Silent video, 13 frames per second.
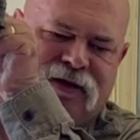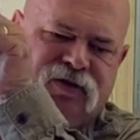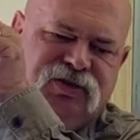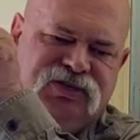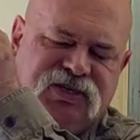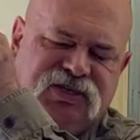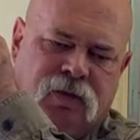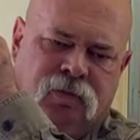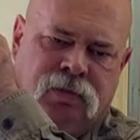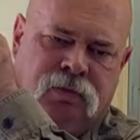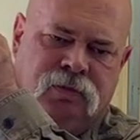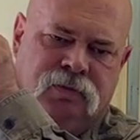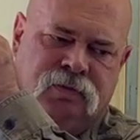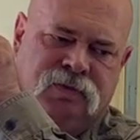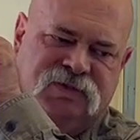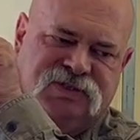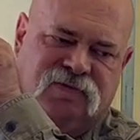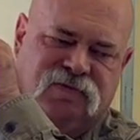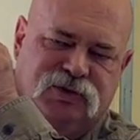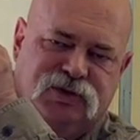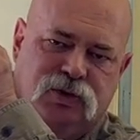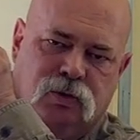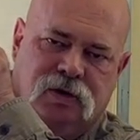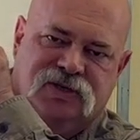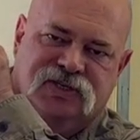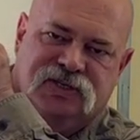use these on several
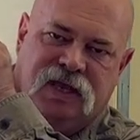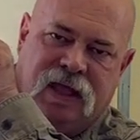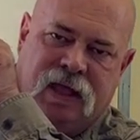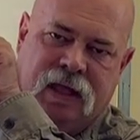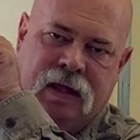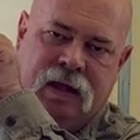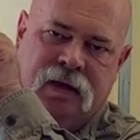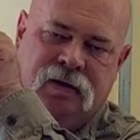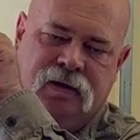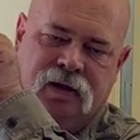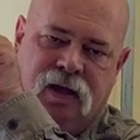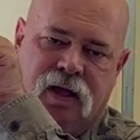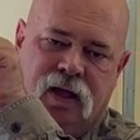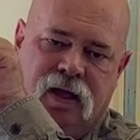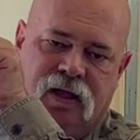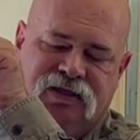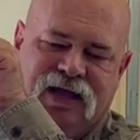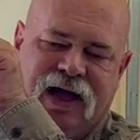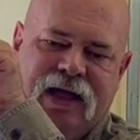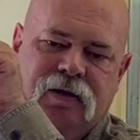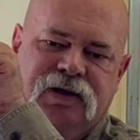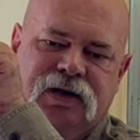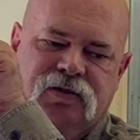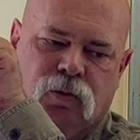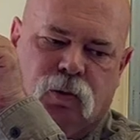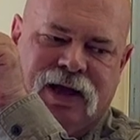tours, and dialing
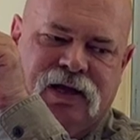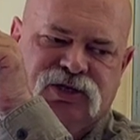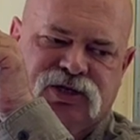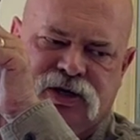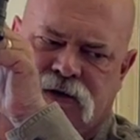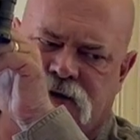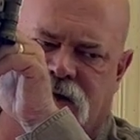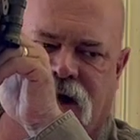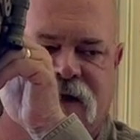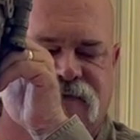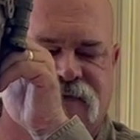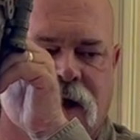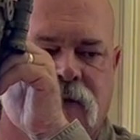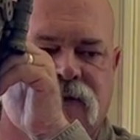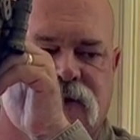in the range here, I found the